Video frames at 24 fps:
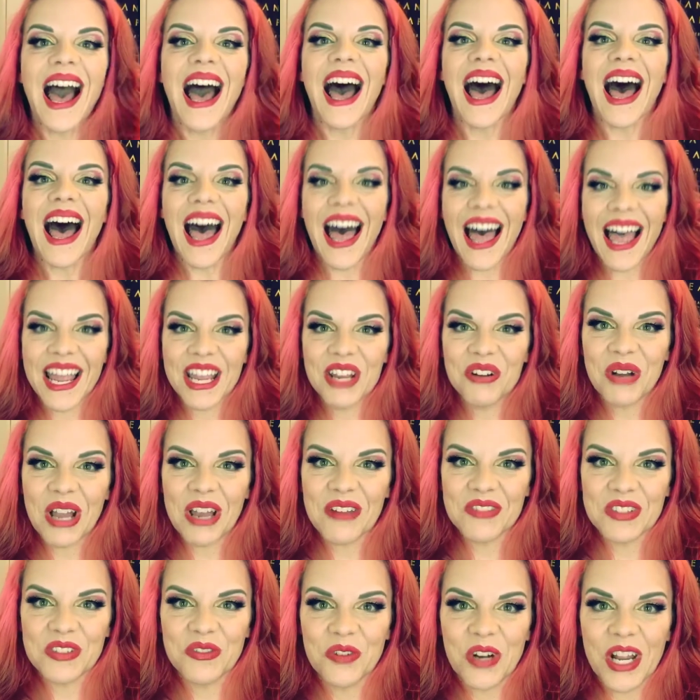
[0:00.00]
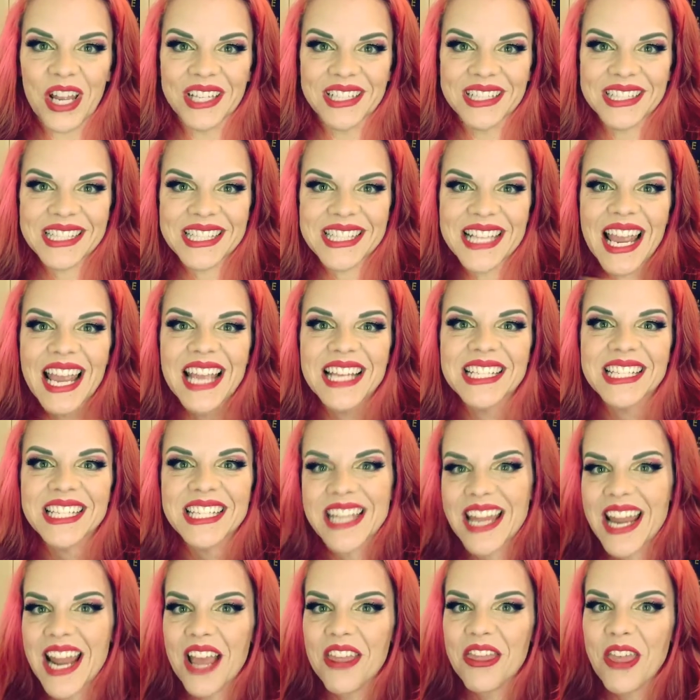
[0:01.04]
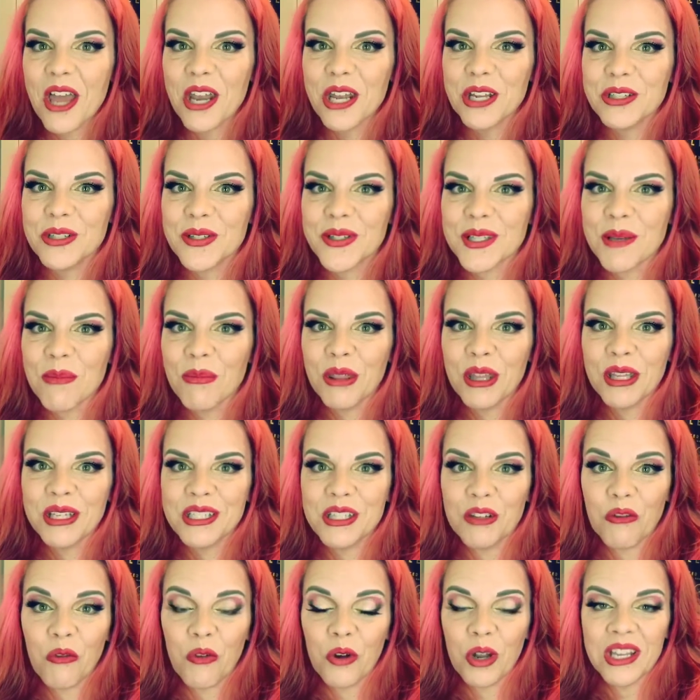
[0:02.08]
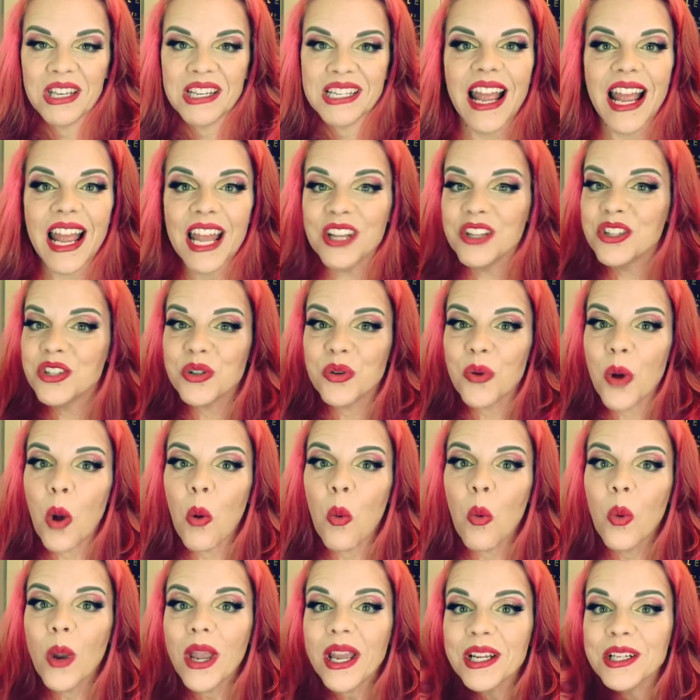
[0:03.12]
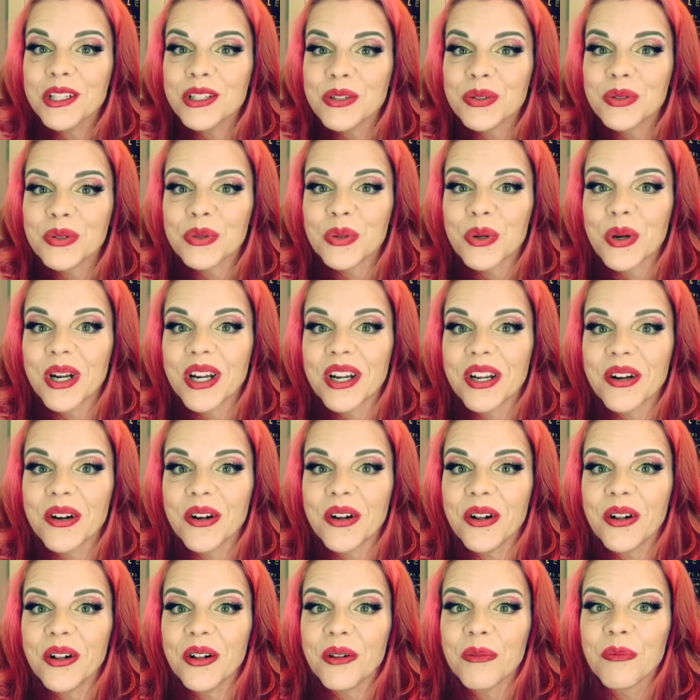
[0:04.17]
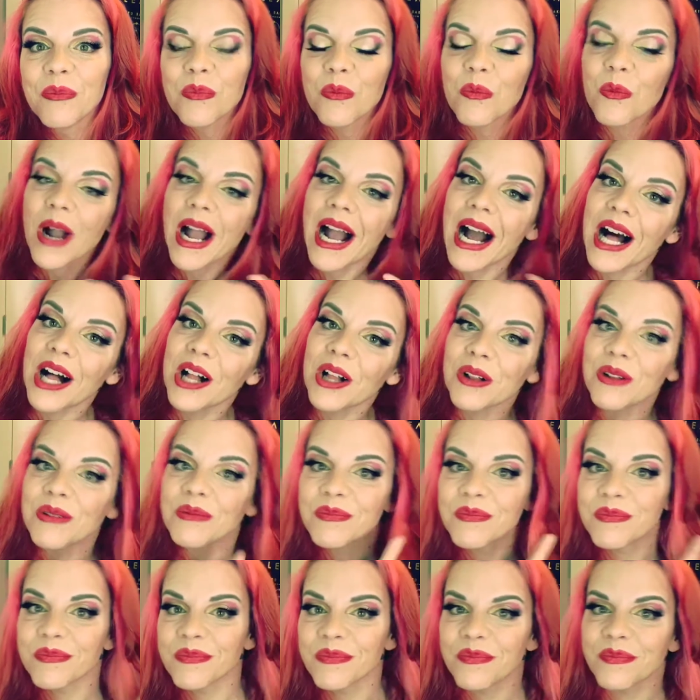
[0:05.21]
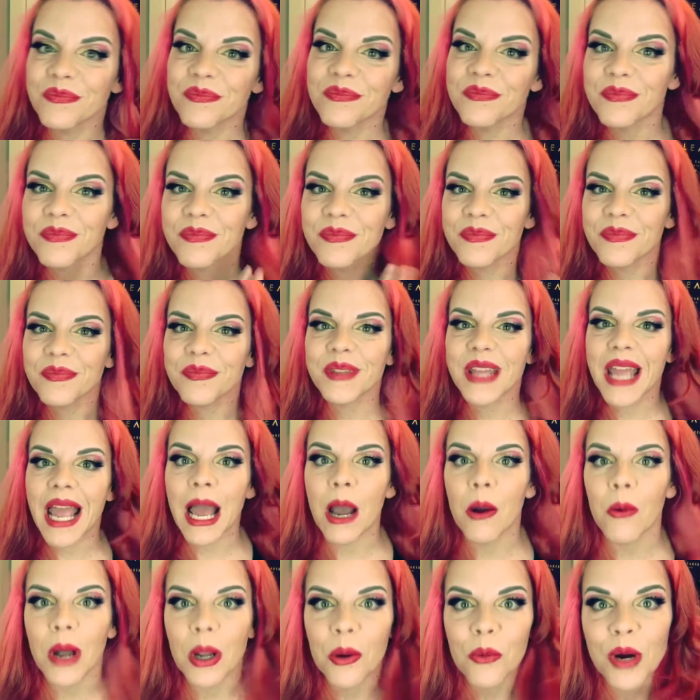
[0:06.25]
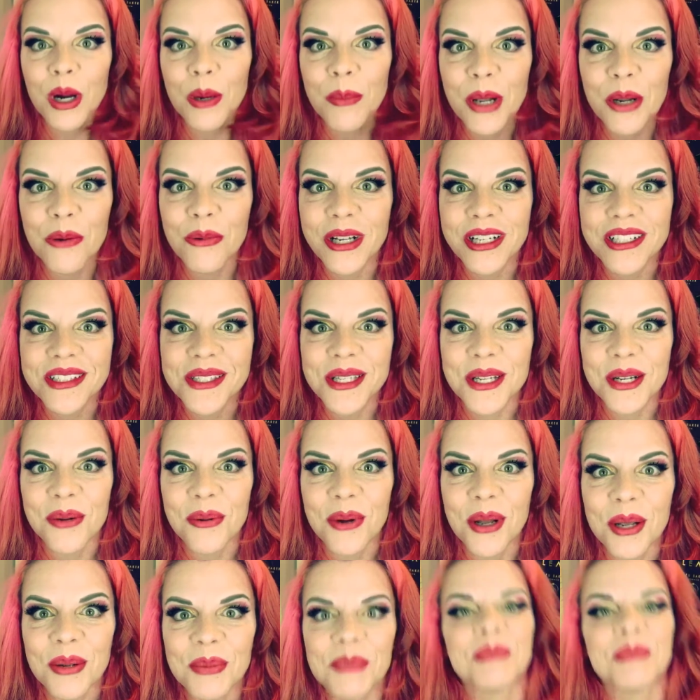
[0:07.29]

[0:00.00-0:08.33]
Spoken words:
Hi crafty friends. Today I thought I'd do something different and do a wig tutorial. Well, how I wear my wigs anyway.